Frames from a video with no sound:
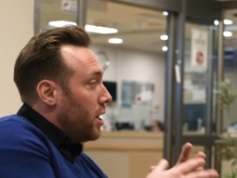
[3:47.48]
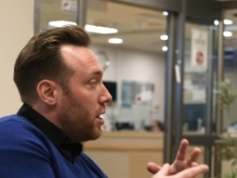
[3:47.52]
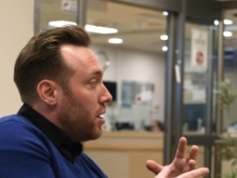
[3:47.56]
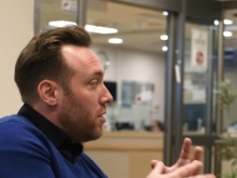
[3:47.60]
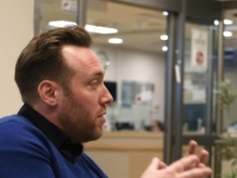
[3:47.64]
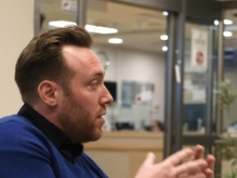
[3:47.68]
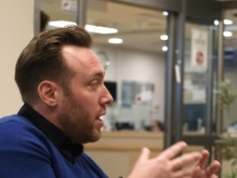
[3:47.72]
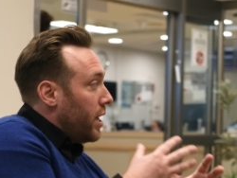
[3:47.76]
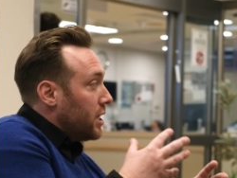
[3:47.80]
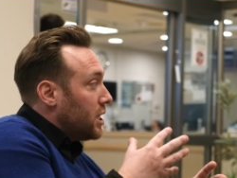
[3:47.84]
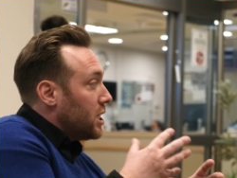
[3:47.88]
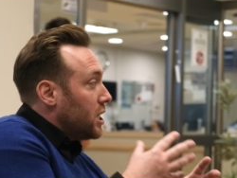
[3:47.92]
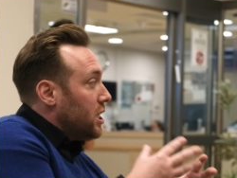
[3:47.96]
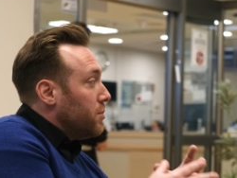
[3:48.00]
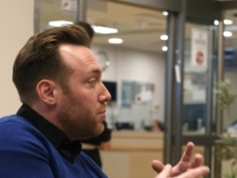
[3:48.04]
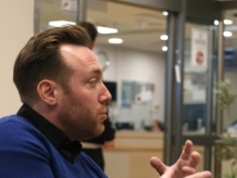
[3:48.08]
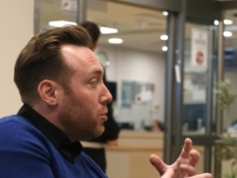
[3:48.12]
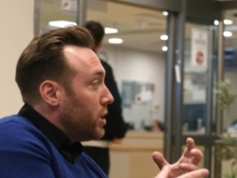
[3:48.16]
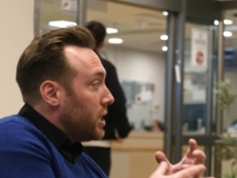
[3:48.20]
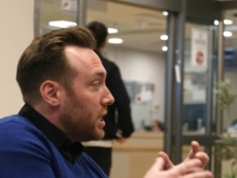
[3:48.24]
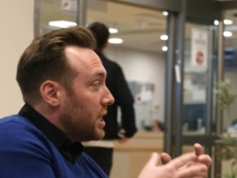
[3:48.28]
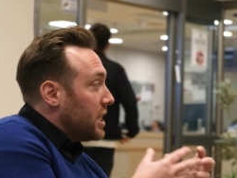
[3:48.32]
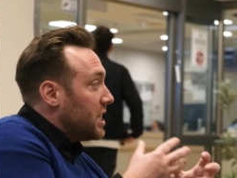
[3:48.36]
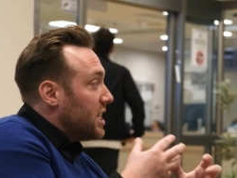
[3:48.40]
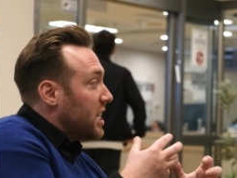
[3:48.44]
in that
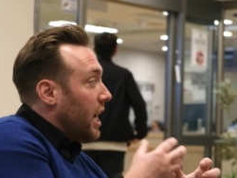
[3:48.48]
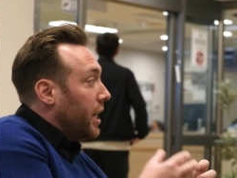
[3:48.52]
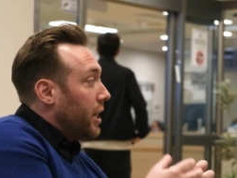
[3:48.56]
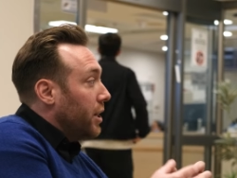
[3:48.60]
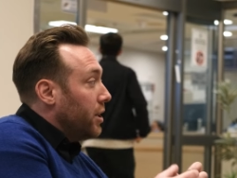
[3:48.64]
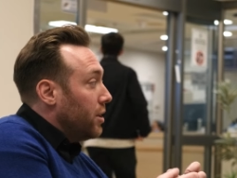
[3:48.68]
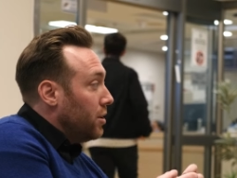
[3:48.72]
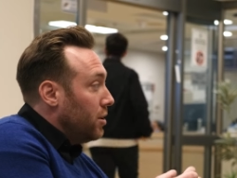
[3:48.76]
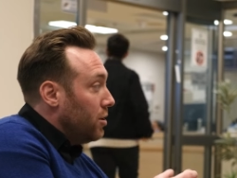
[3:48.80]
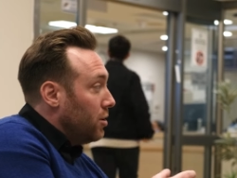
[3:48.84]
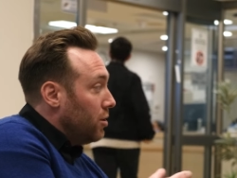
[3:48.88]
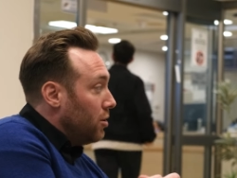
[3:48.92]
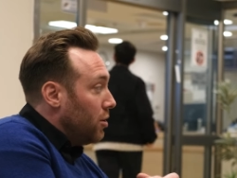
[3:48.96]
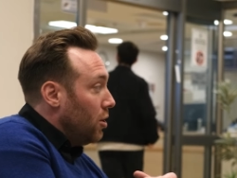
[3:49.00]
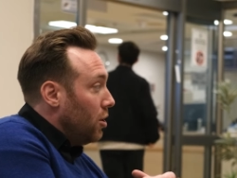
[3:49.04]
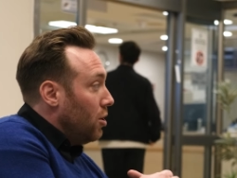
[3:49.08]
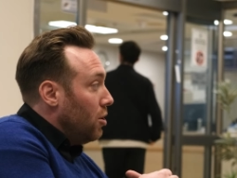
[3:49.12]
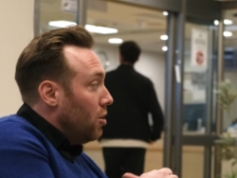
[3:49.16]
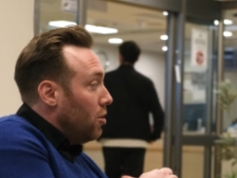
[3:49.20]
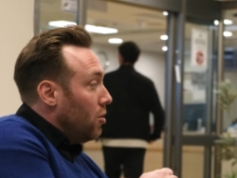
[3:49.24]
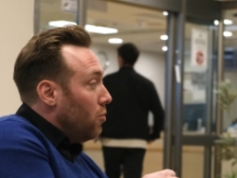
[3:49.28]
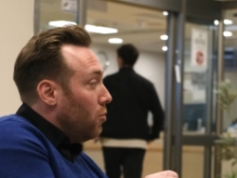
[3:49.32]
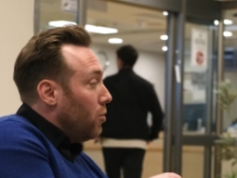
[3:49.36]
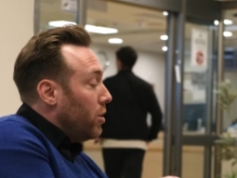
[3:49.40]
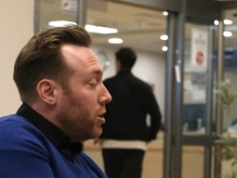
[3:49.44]
split second
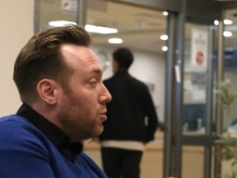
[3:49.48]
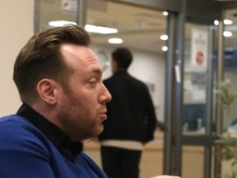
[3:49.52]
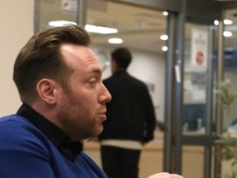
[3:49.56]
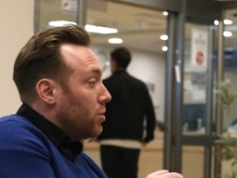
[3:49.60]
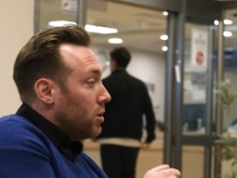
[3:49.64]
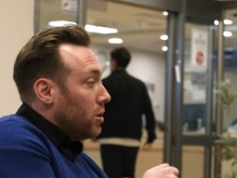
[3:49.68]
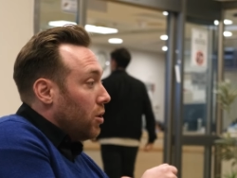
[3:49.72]
when you were